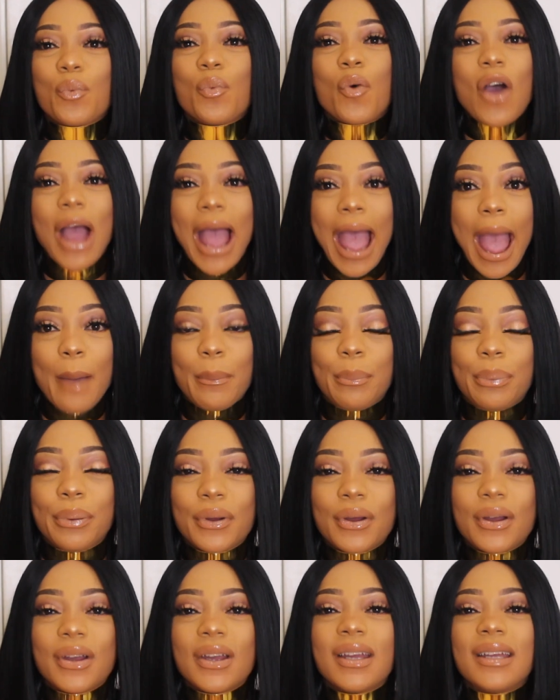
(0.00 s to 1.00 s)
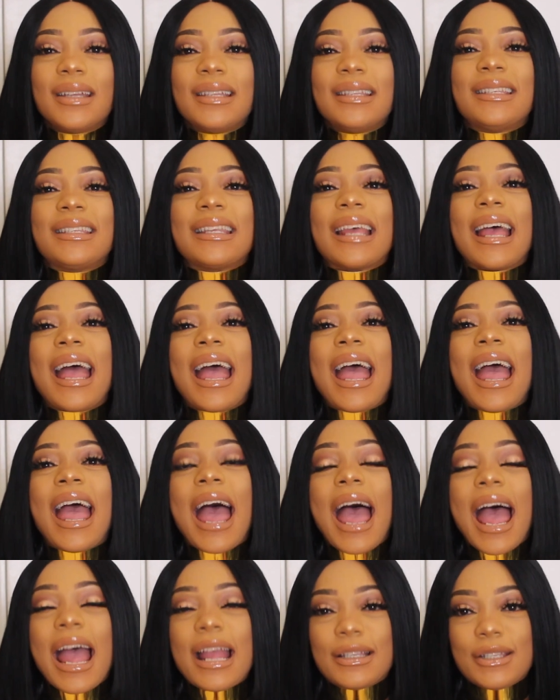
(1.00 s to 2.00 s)
what happened,
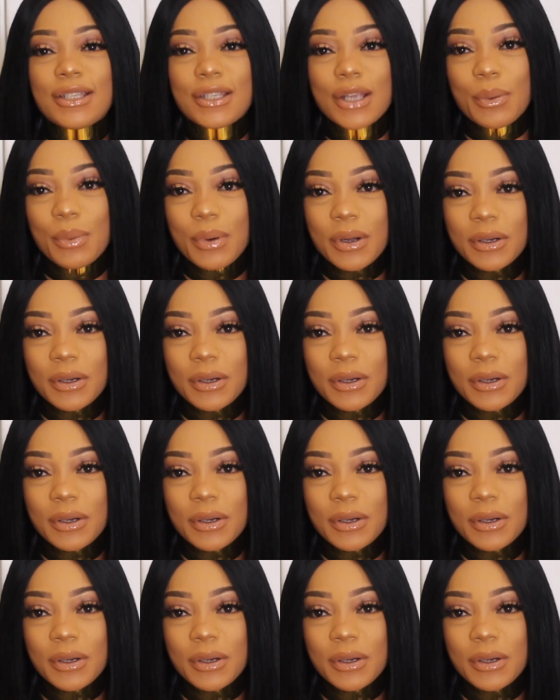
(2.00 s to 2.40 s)
and so